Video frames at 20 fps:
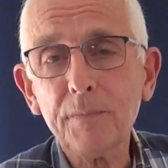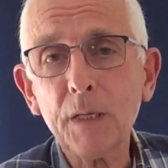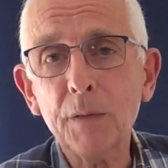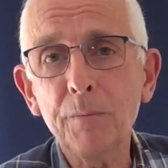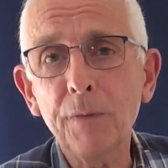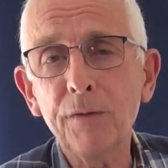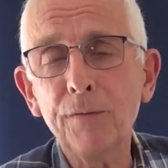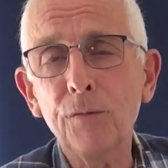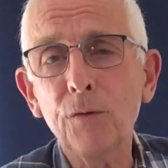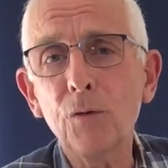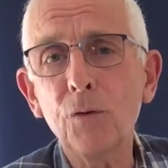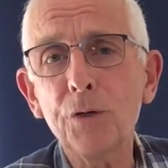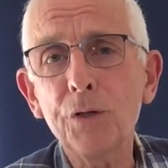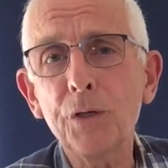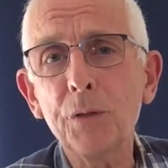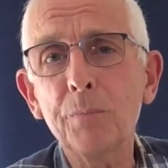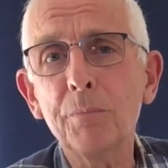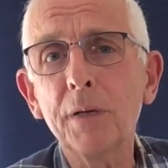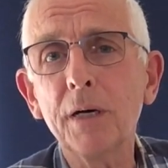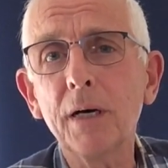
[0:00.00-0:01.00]
before
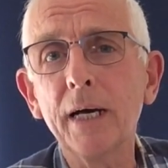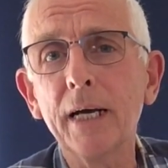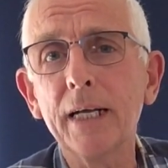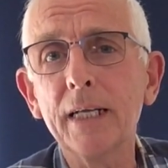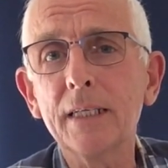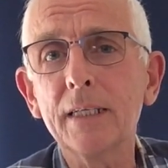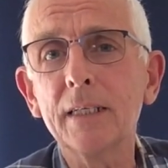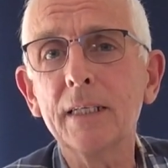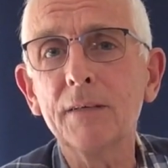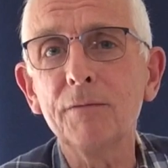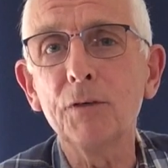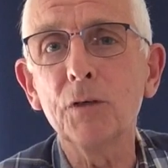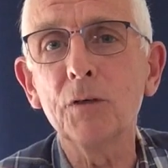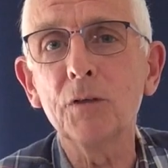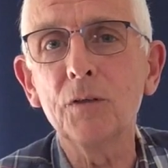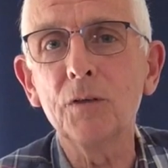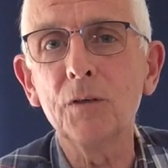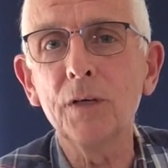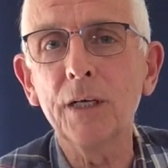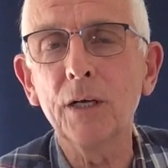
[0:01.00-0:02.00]
you buy it, if you're
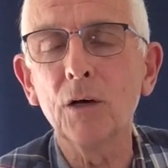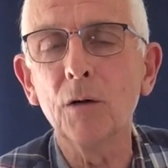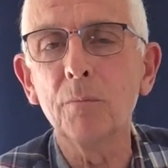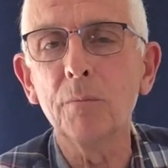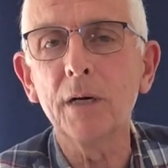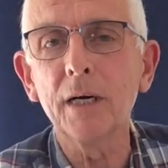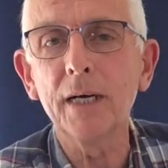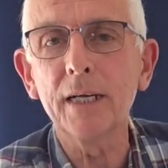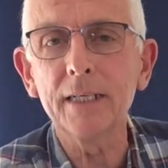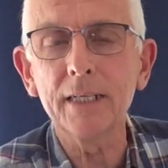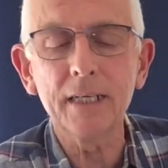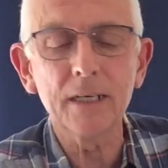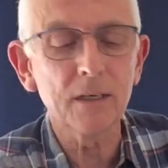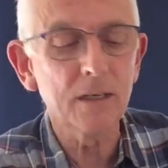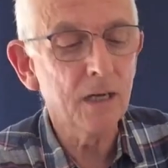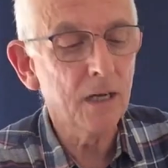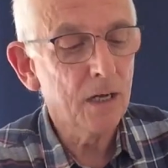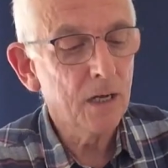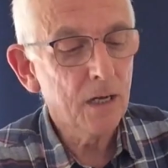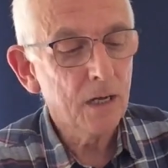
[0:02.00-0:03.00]
doing it on Buy It Now,
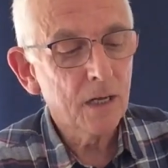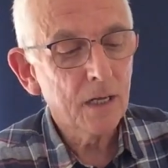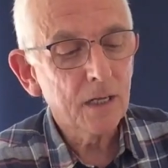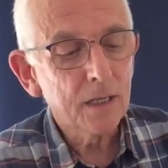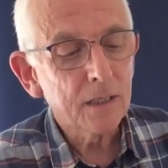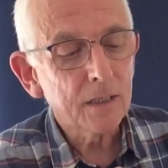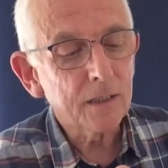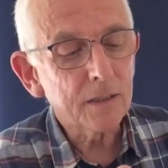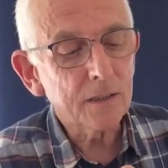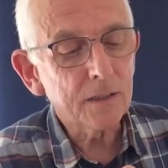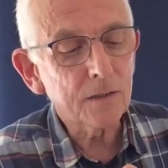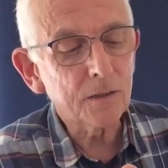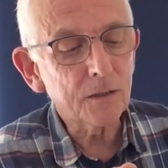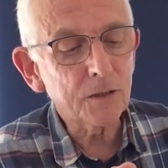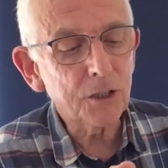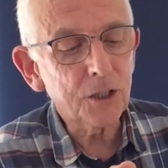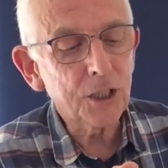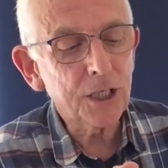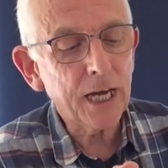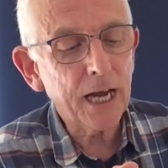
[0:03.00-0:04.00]
to
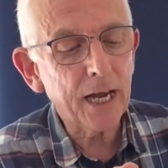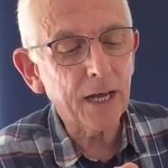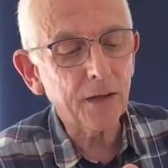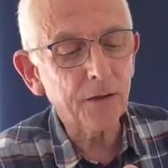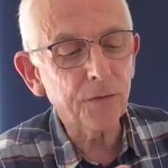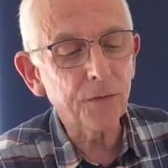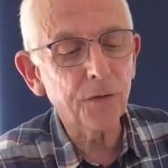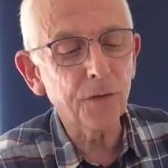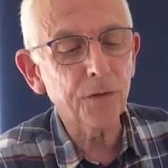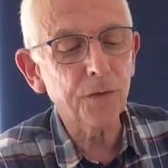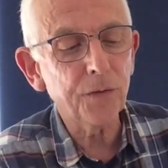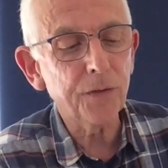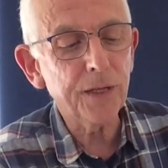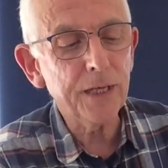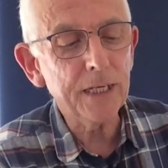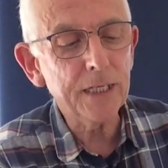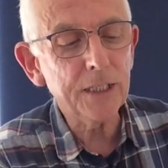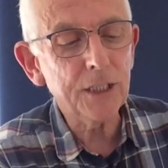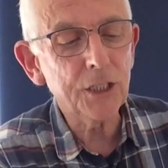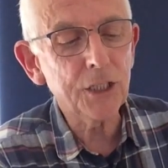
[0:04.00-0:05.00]
check that
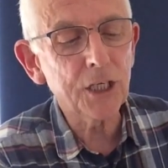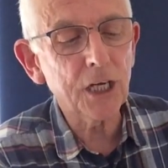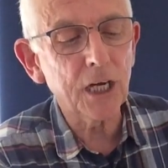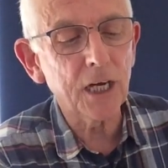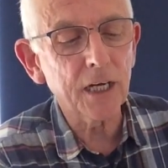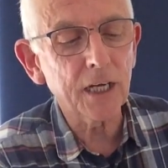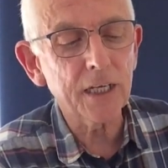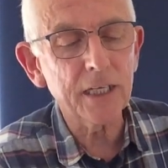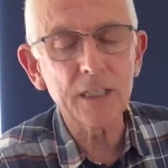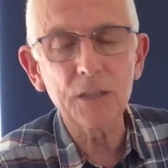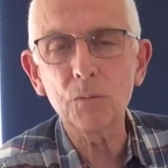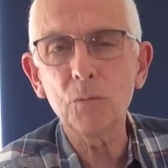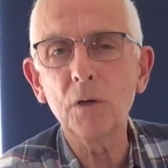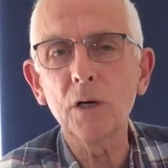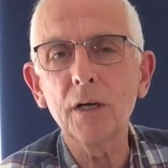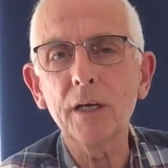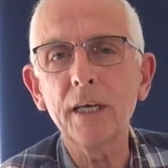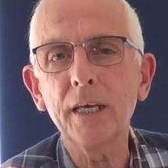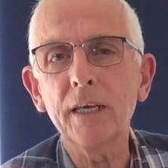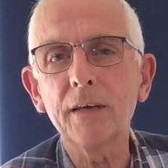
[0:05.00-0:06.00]
the chuck is
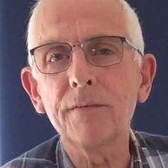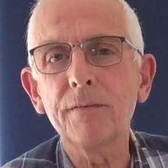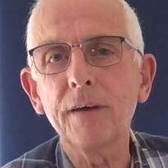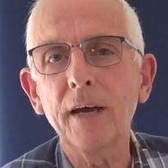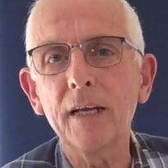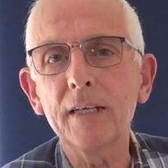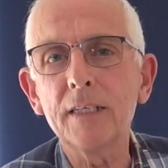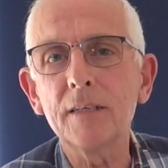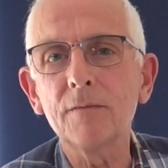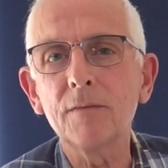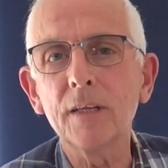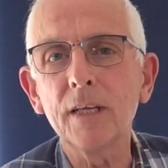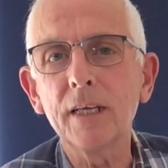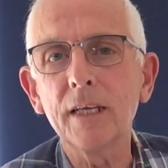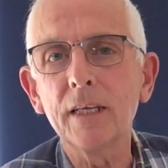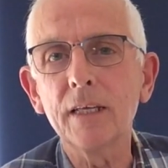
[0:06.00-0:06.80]
working effectively,